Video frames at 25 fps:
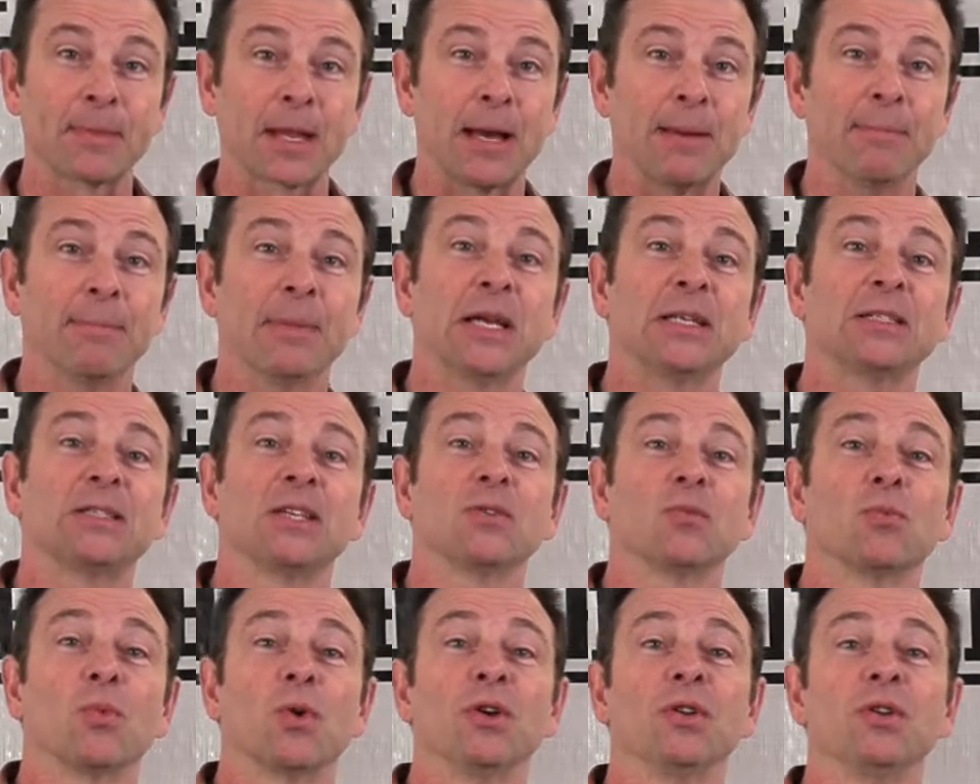I
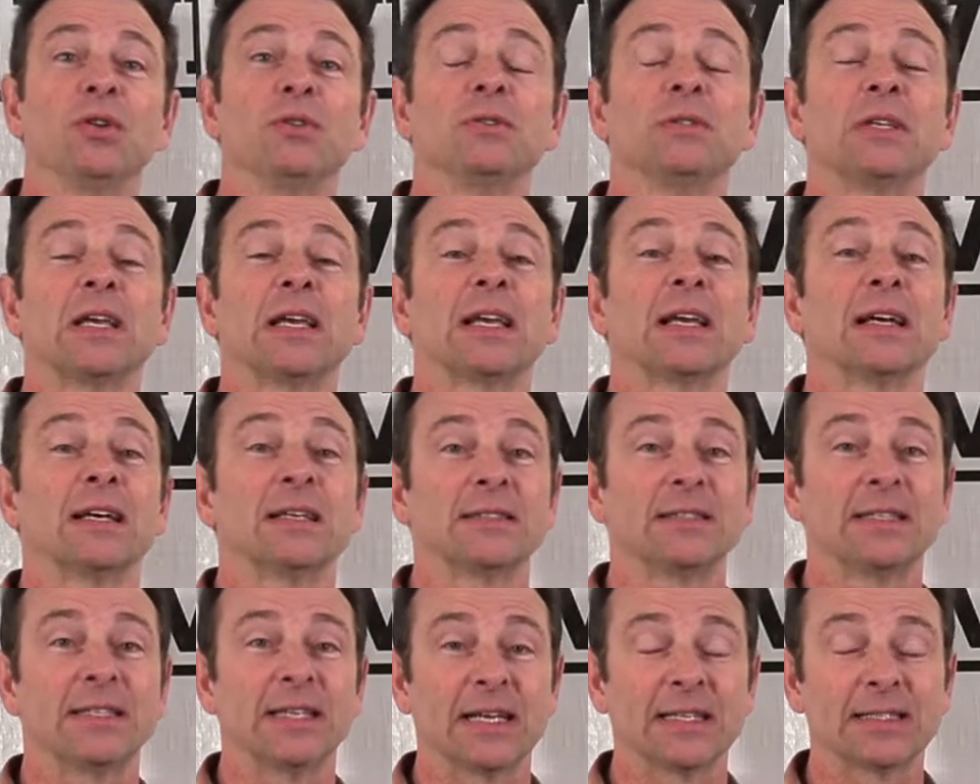mentioned we're using a
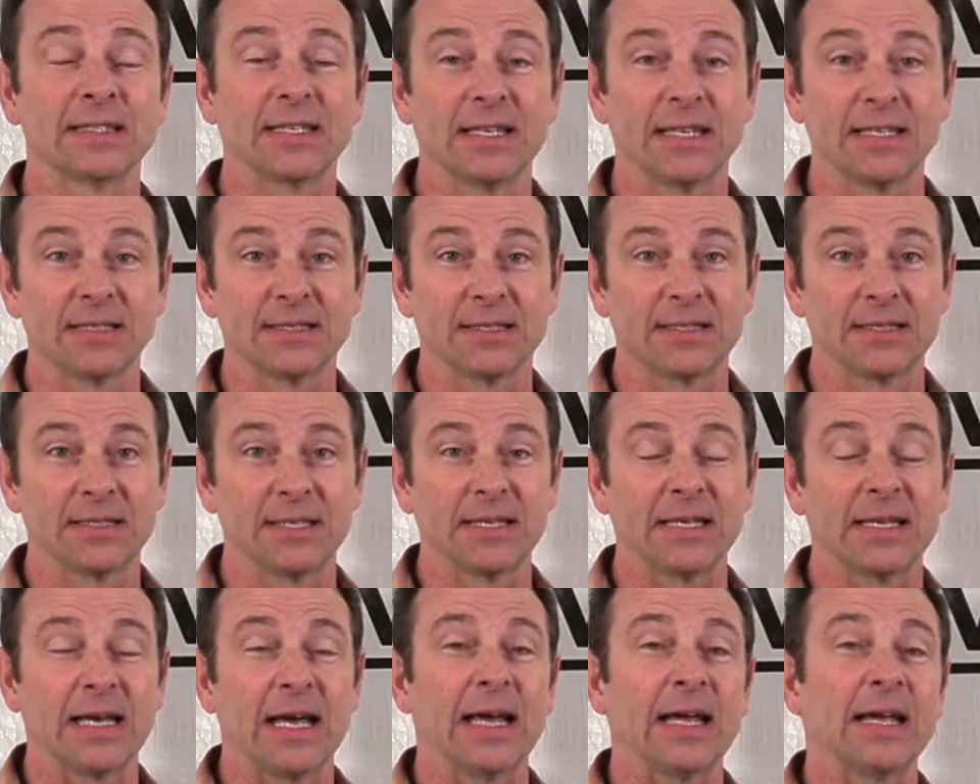six inch
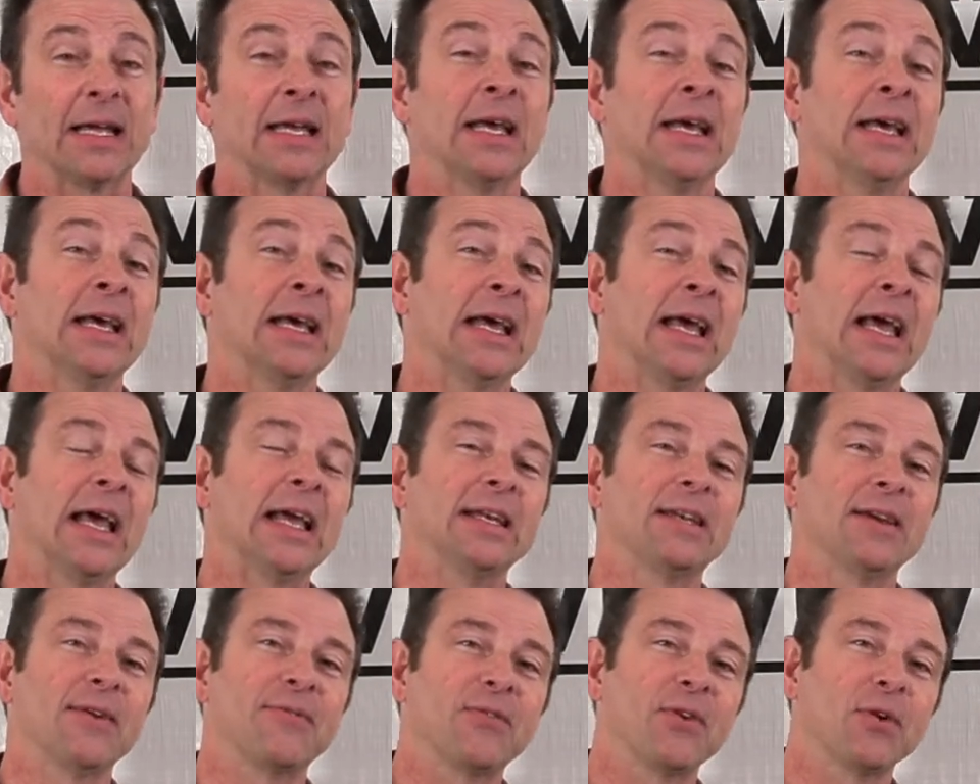today,
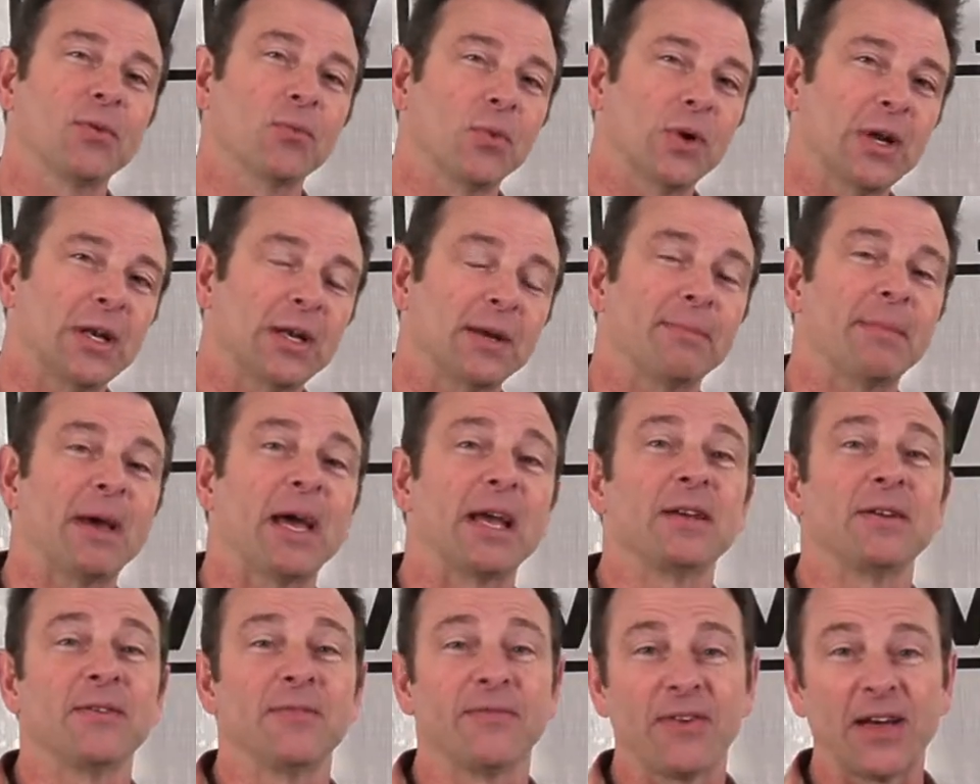and different window
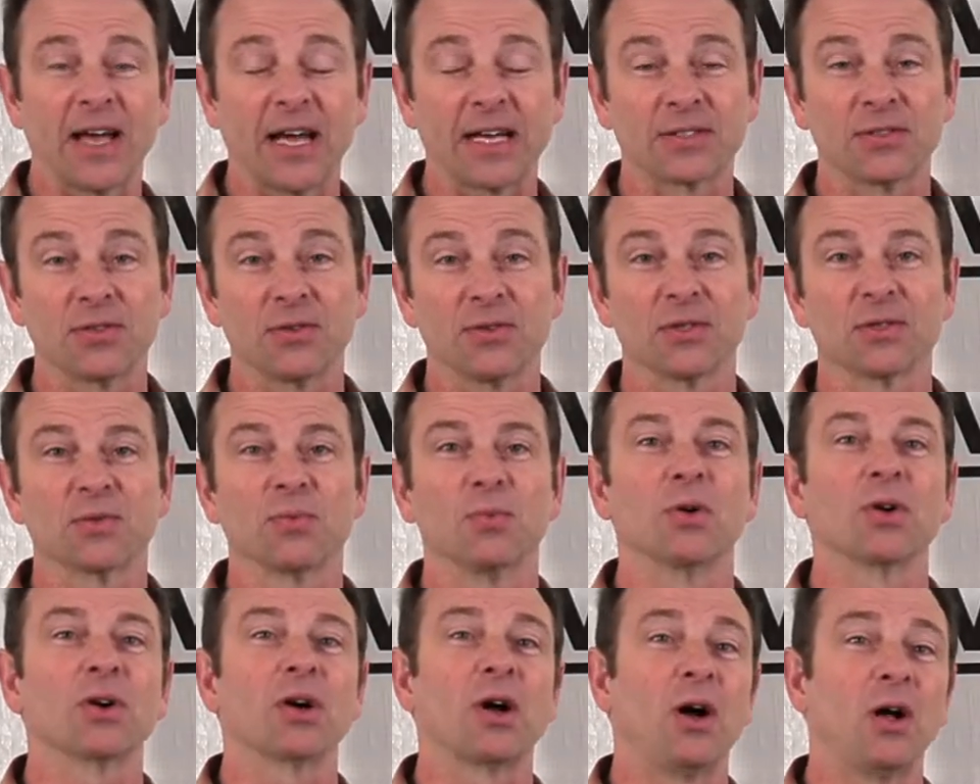manufacturers
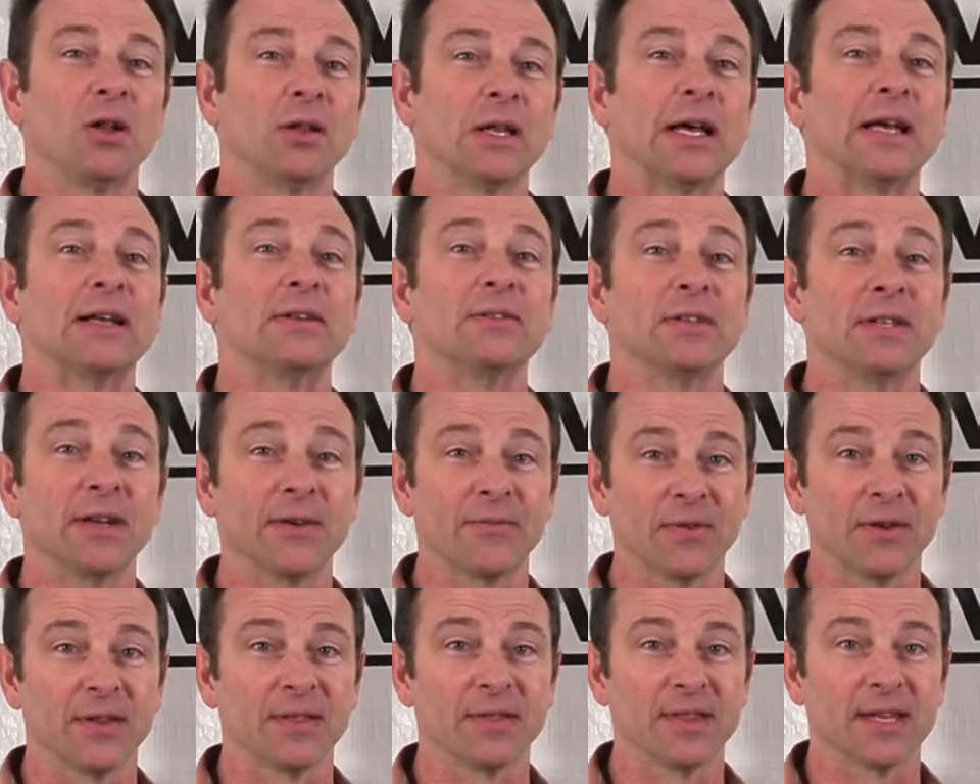will call out
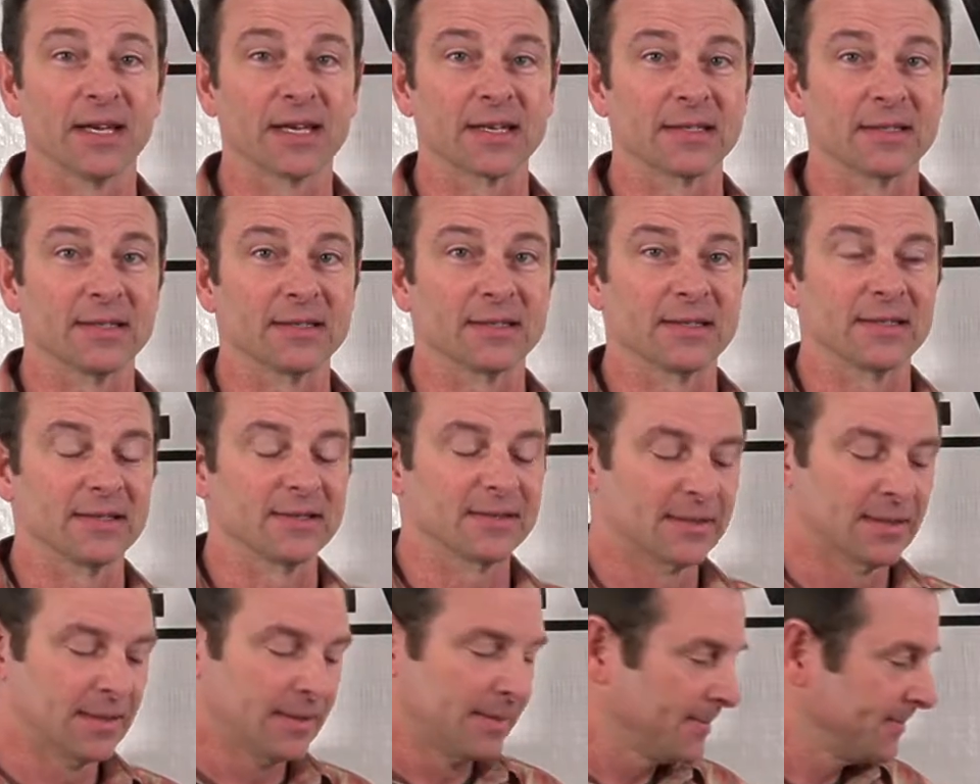different
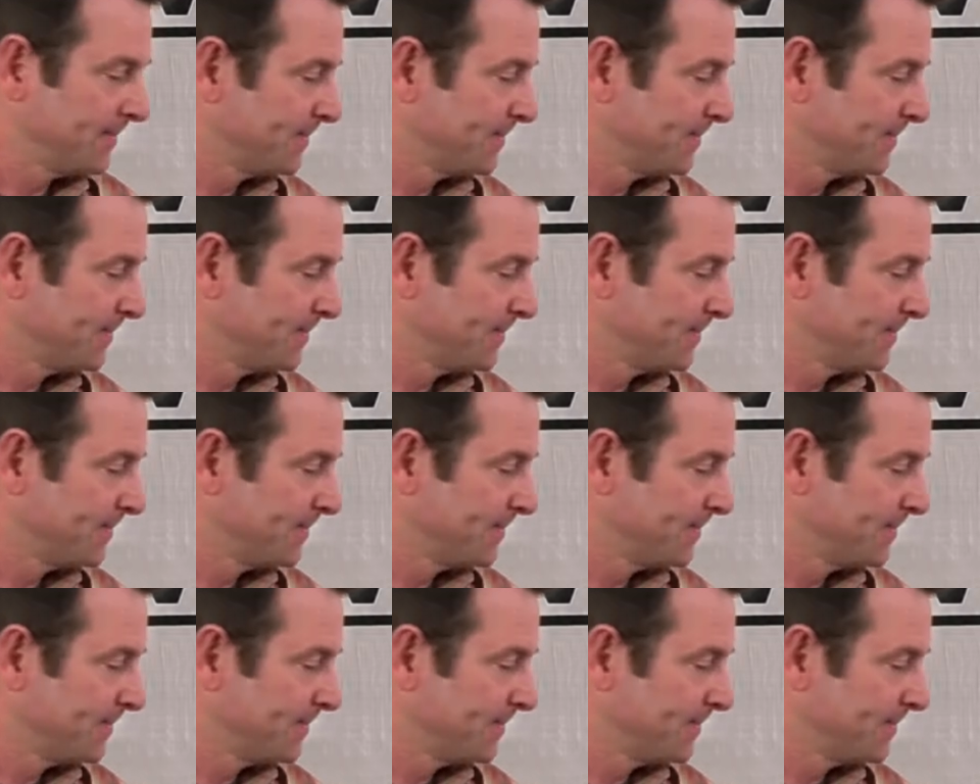thicknesses.